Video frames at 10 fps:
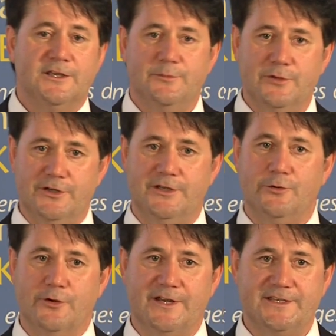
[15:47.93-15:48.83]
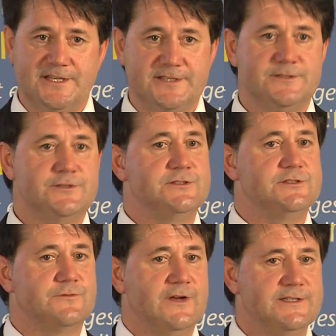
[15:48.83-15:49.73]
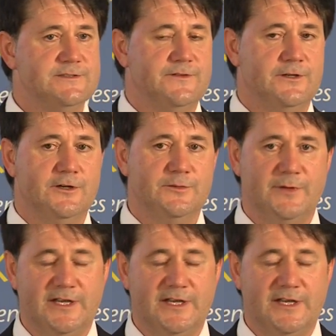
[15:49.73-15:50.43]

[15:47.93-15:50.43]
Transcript: community organisations such as Friends of the Earth,